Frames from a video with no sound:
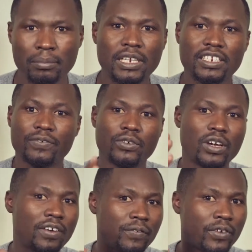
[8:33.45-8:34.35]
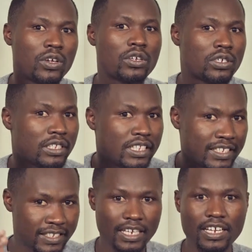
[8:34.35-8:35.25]
But if you have
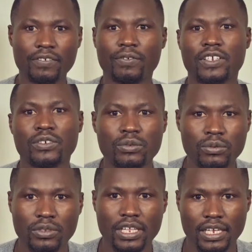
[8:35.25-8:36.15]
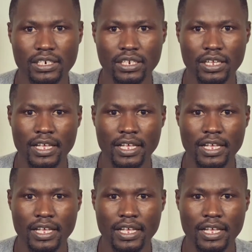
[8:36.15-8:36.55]
the sacrifice to do that,